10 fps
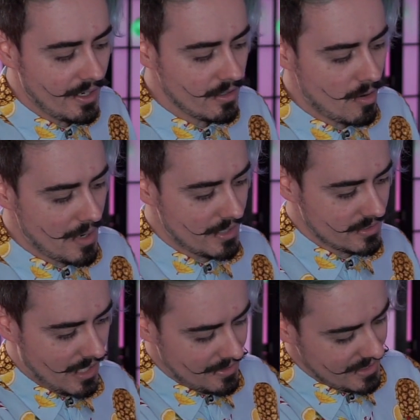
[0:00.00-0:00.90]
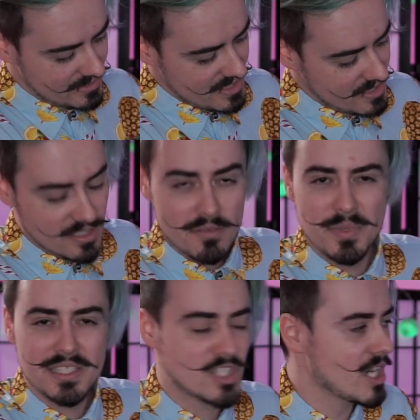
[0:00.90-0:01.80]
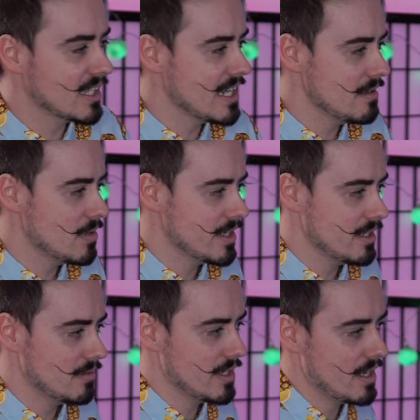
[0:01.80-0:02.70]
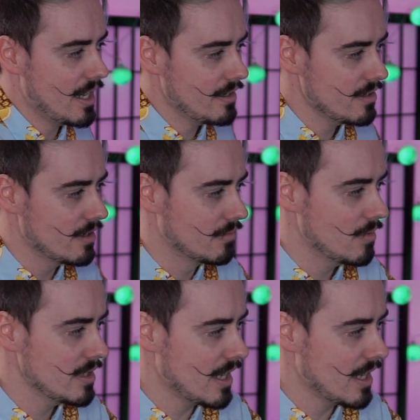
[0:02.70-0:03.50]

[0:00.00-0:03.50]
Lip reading: I don't know about, I think this is a bit chunky. I don't know.